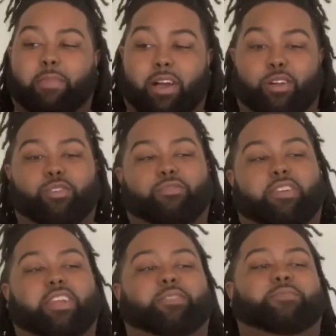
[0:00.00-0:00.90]
my Uncle
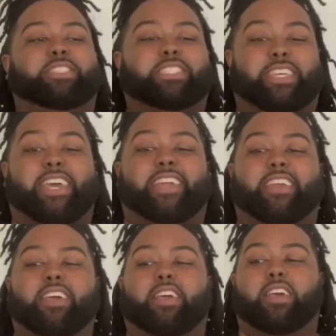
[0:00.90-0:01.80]
Ronnie, we sat
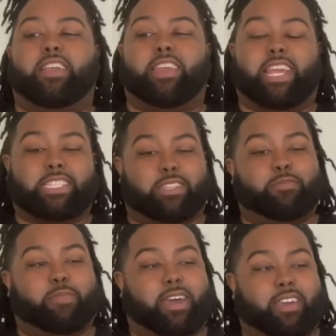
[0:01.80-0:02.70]
next to
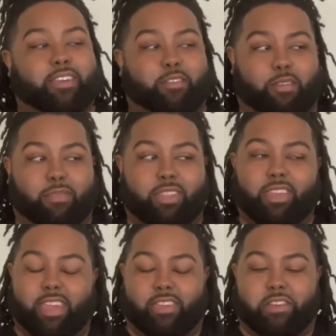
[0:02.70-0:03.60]
my grandmother
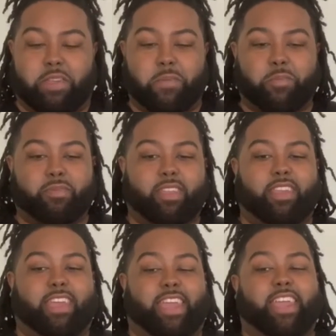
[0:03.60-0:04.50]
Gary,
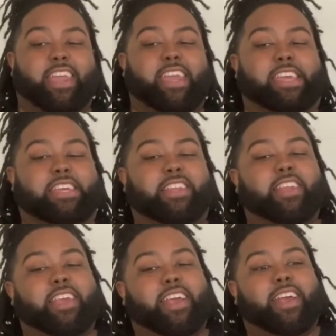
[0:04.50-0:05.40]
and
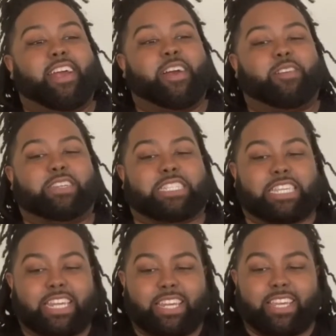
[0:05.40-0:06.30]
we're
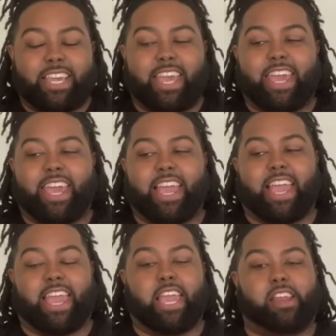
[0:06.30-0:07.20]
sitting,
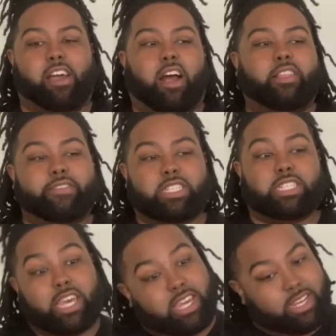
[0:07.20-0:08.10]
and all of a
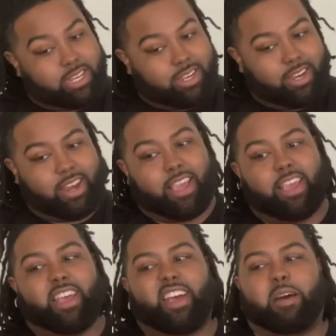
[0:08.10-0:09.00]
sudden,
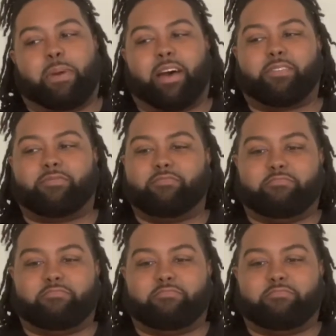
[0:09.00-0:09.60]
about